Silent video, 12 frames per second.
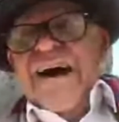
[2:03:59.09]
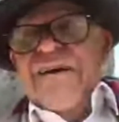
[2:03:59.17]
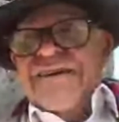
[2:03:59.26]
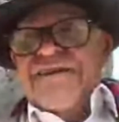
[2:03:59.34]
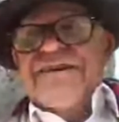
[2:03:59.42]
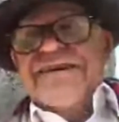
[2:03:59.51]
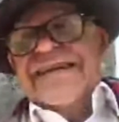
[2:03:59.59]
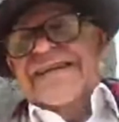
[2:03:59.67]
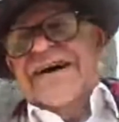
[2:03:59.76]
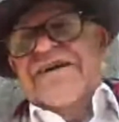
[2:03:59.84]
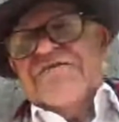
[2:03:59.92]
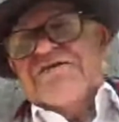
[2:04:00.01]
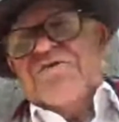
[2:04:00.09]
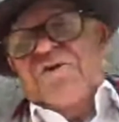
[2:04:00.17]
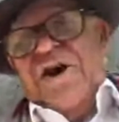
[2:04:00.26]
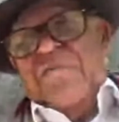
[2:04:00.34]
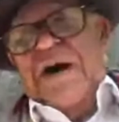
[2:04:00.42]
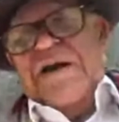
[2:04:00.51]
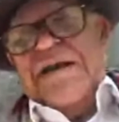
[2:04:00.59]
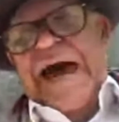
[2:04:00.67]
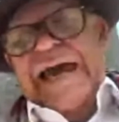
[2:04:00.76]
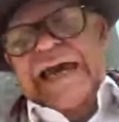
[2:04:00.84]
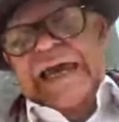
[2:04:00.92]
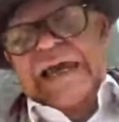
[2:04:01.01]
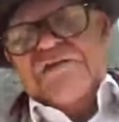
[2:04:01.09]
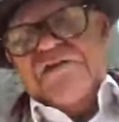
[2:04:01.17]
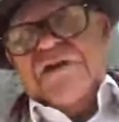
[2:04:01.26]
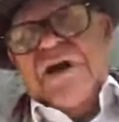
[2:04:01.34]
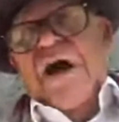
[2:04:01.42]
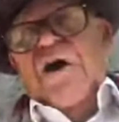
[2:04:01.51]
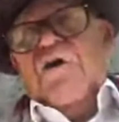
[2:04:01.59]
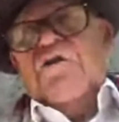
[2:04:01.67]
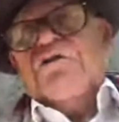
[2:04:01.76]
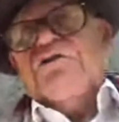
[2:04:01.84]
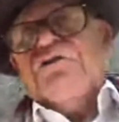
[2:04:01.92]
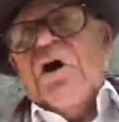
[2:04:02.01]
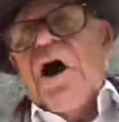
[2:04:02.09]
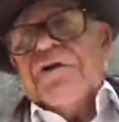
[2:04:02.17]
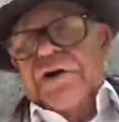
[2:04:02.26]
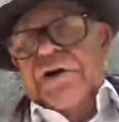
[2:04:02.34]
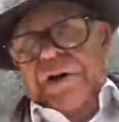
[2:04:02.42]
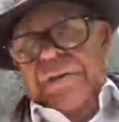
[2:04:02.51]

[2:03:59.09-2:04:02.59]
Well, the reason that I was talking about nagging is that Gundrada,